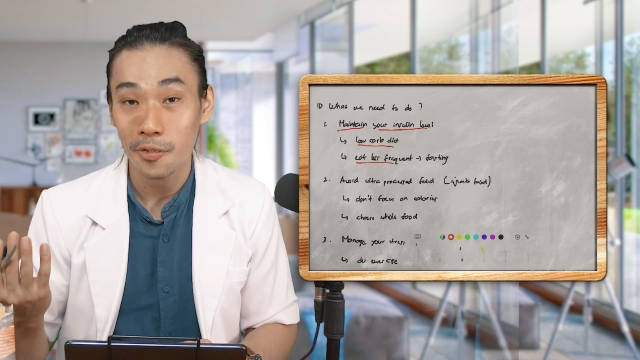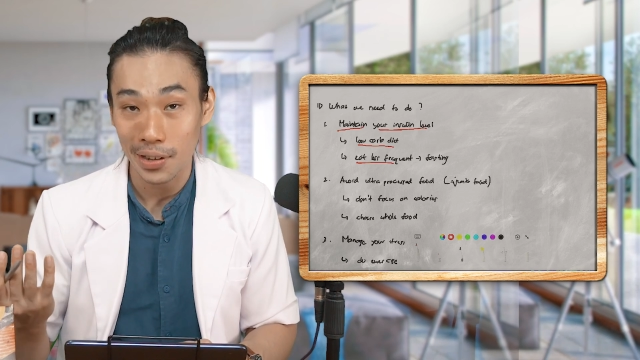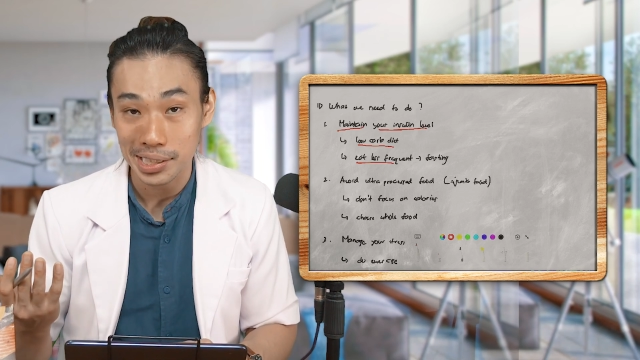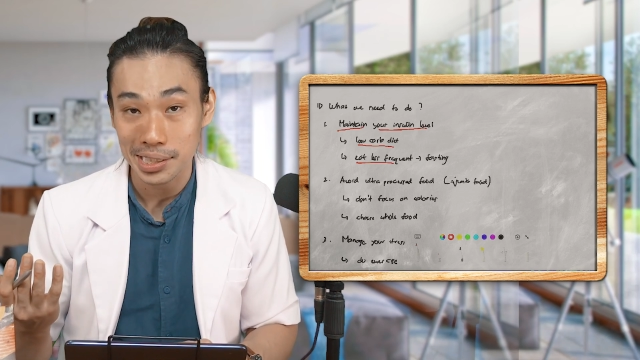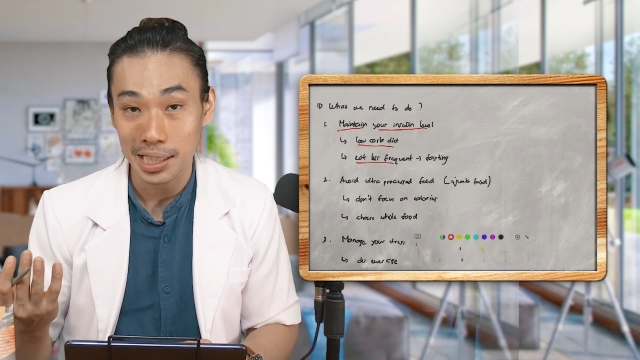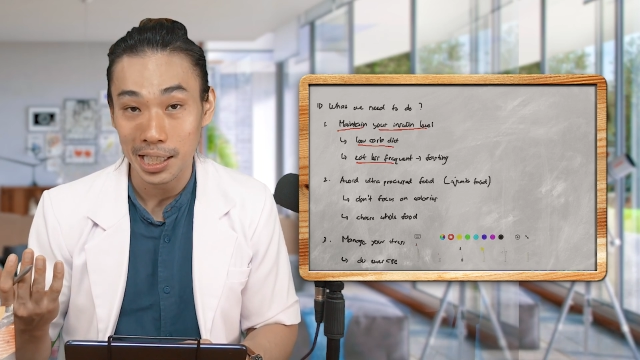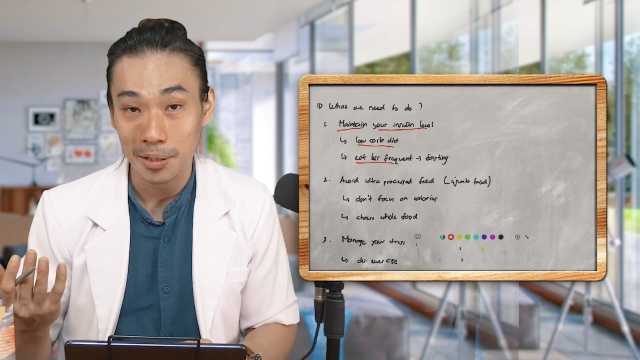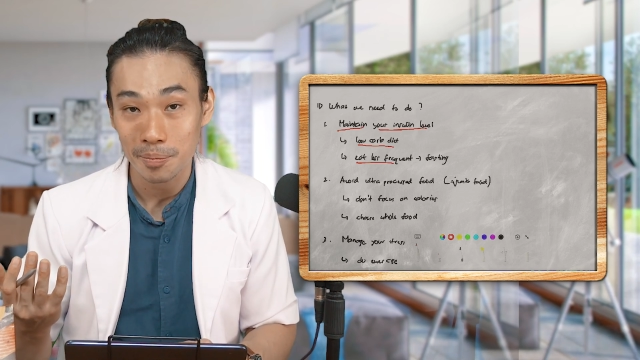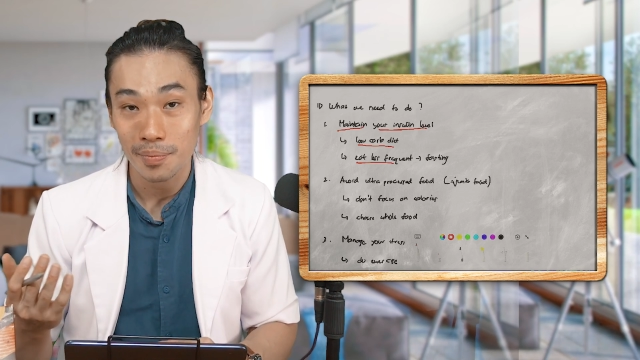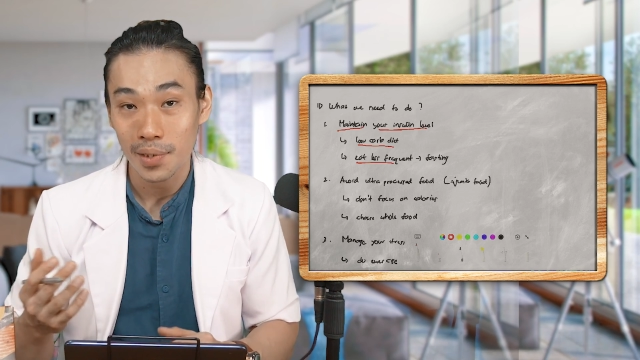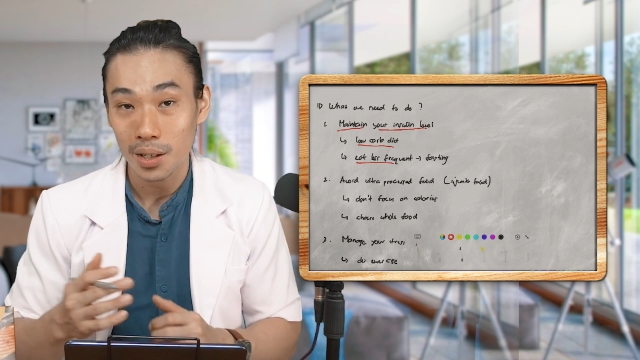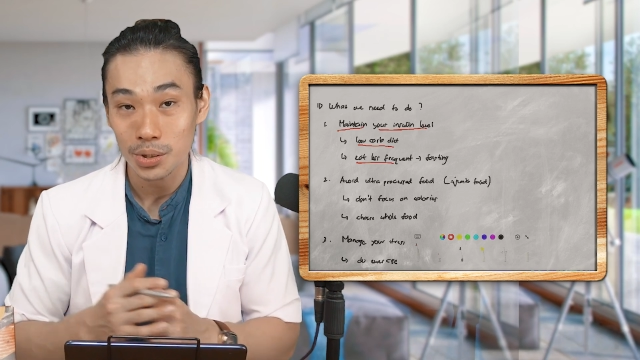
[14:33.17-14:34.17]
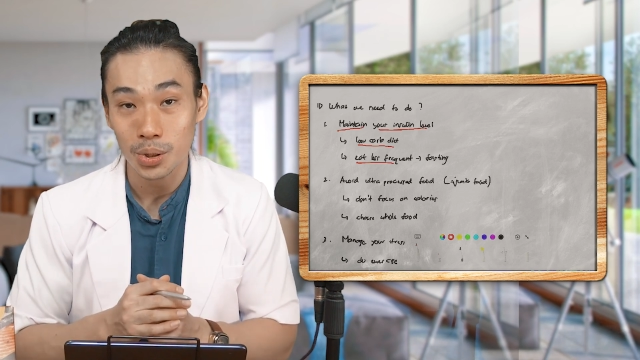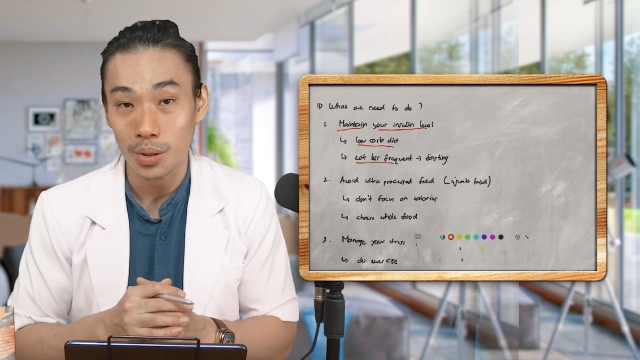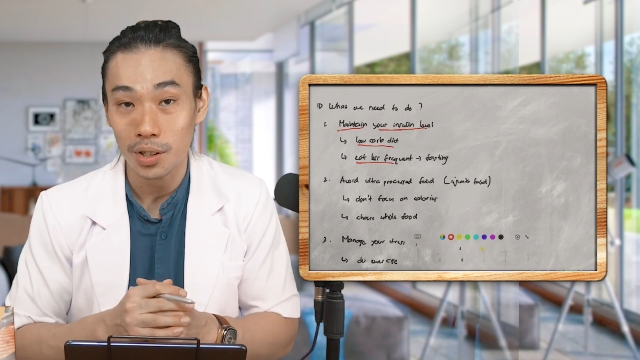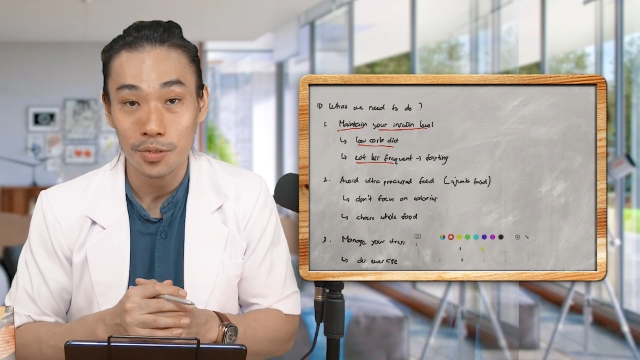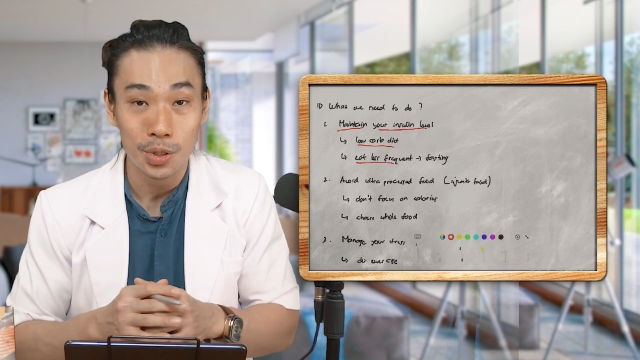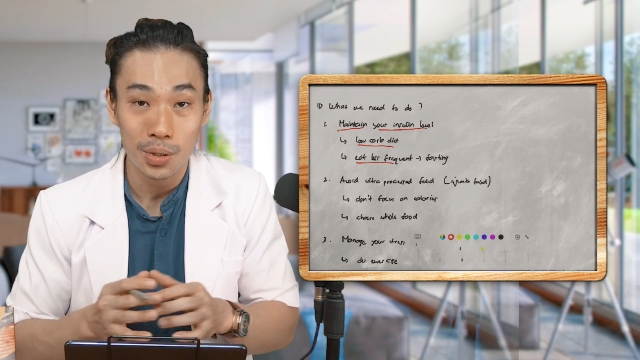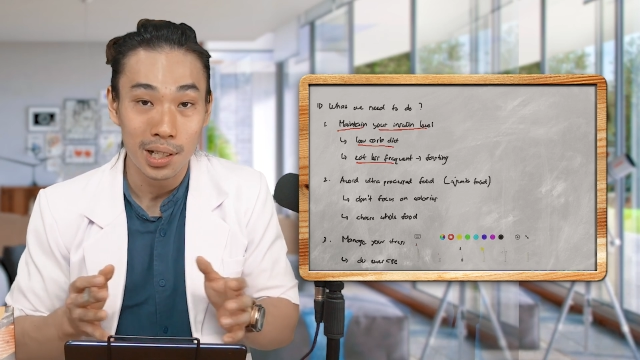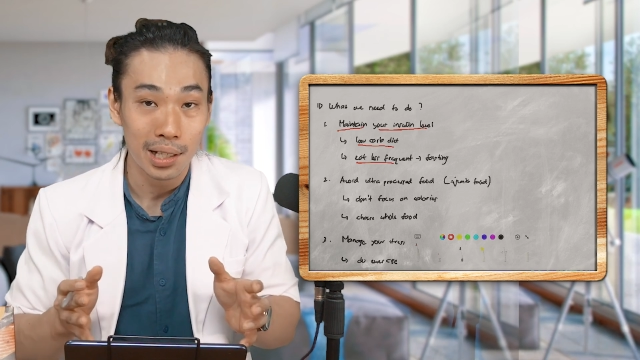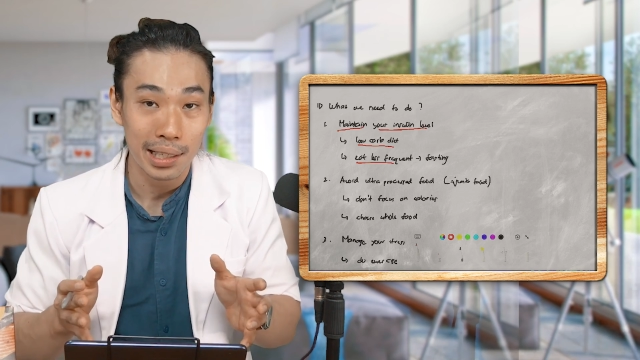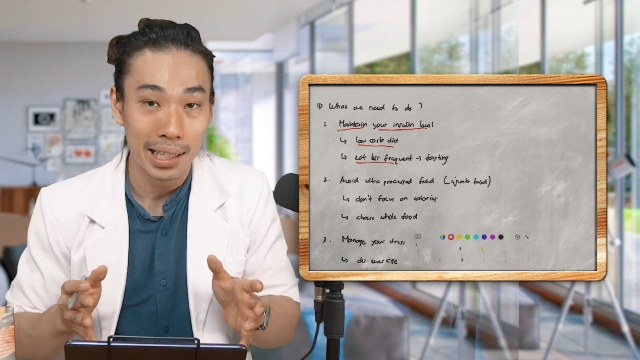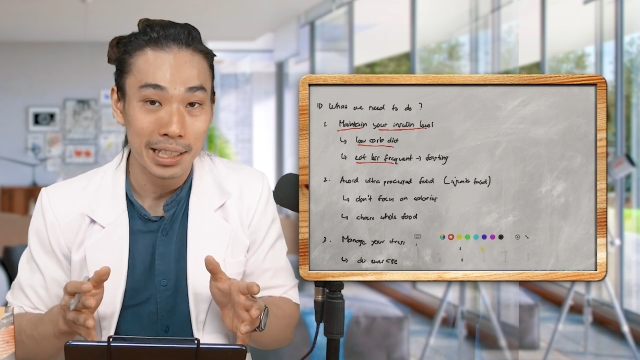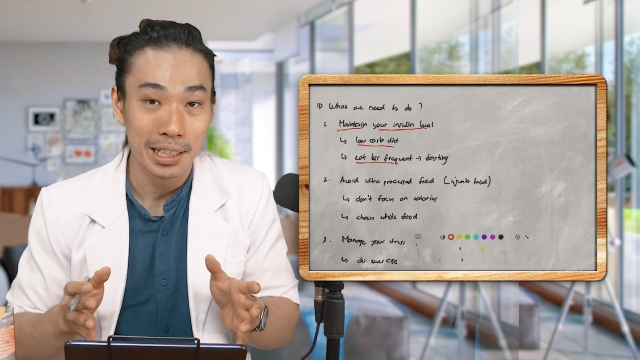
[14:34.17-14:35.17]
Fasting. So if you are
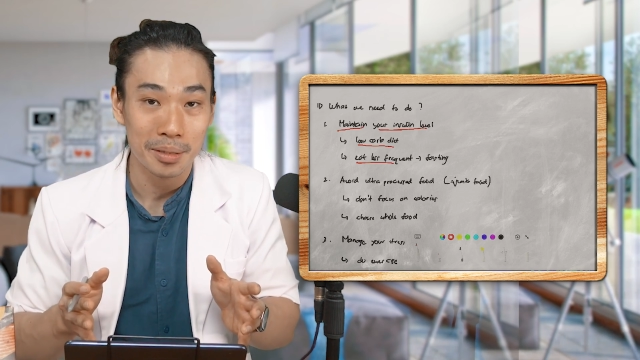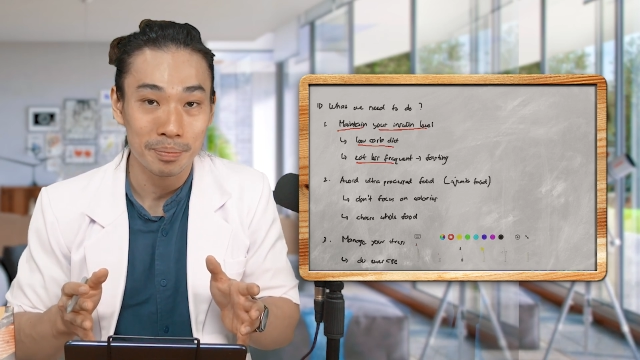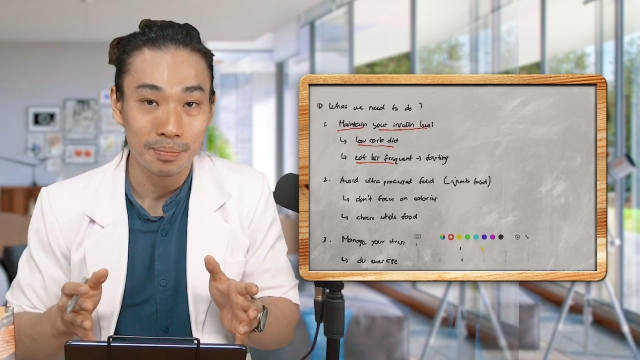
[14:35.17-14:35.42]
like